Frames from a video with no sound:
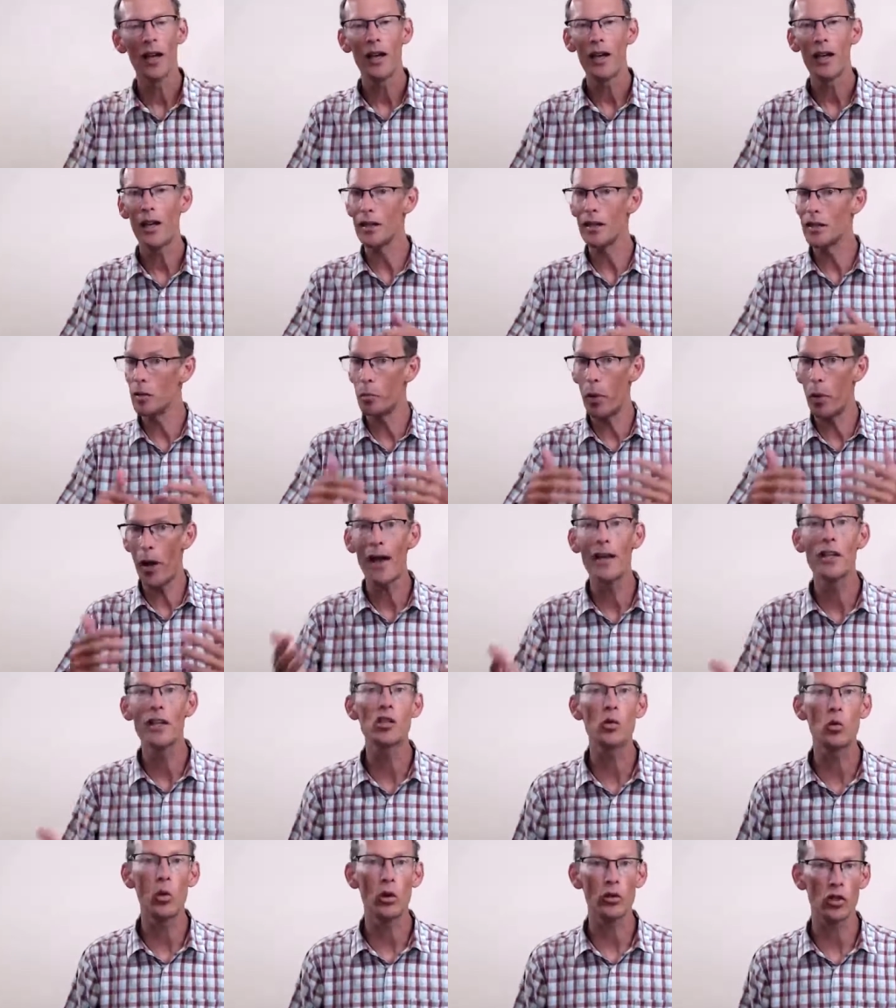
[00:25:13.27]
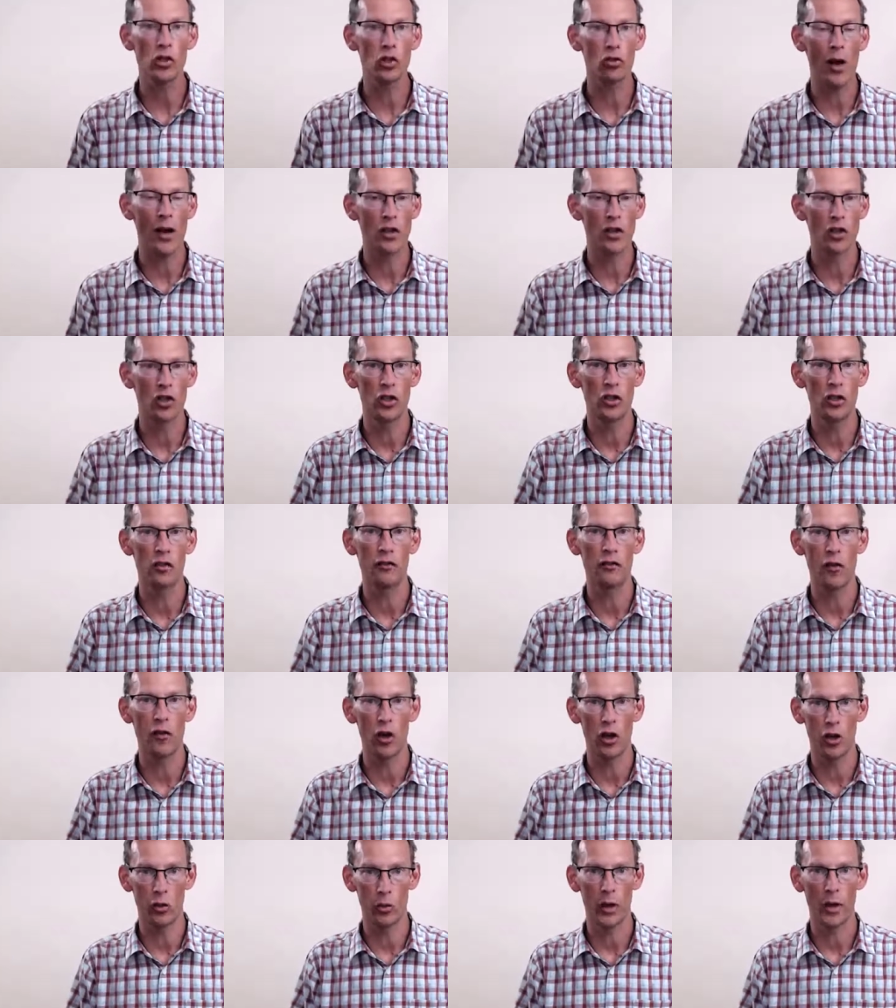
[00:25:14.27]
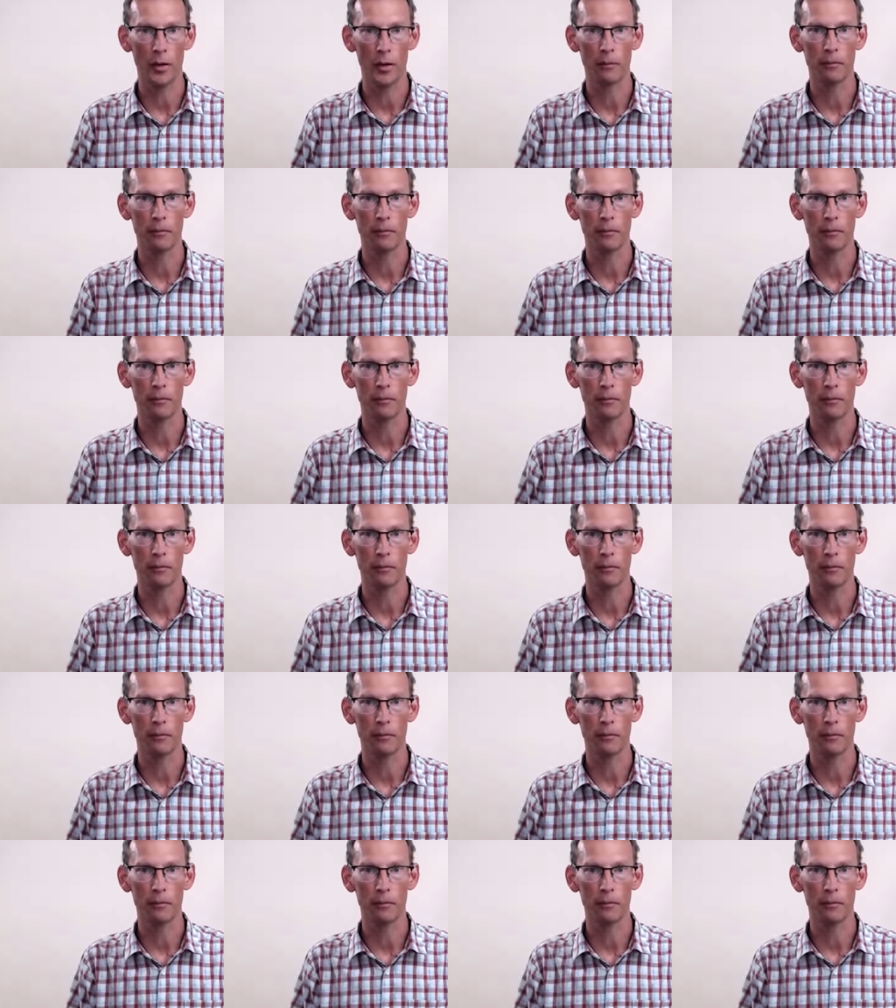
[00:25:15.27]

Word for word: It depends what strategy you're following.